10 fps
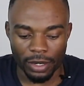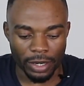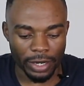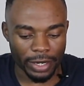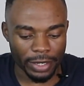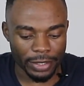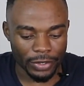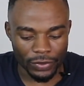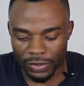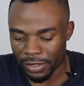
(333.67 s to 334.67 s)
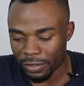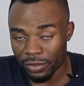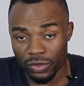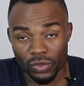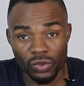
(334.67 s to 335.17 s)
I use this
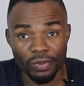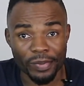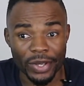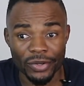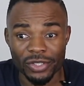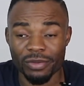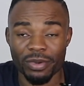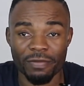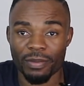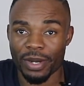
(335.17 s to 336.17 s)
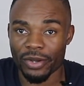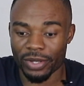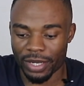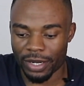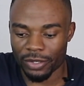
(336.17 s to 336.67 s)
to do my YouTube if I'm lying on
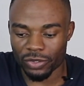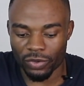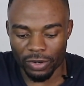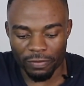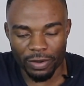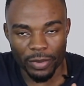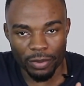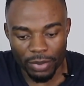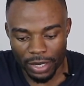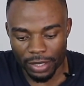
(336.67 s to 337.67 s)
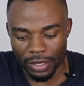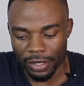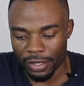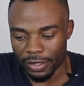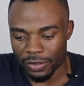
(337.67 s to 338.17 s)
the couch or if I'm in bed.
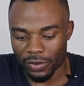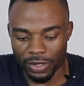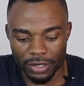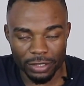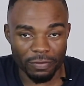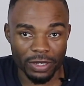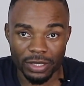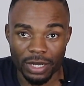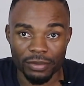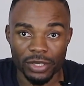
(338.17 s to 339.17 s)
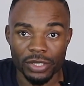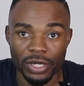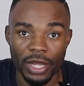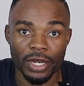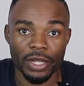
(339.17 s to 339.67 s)
So this device comes in
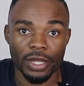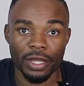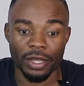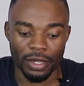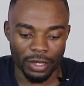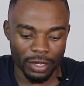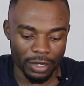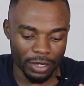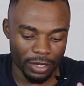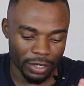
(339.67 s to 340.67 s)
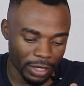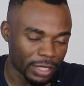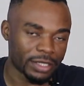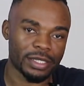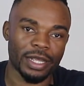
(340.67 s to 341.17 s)
handy,
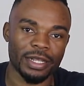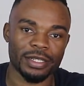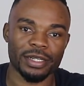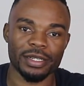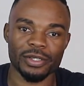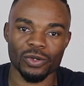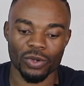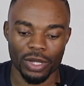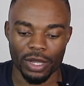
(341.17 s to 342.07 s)
hence the internet. So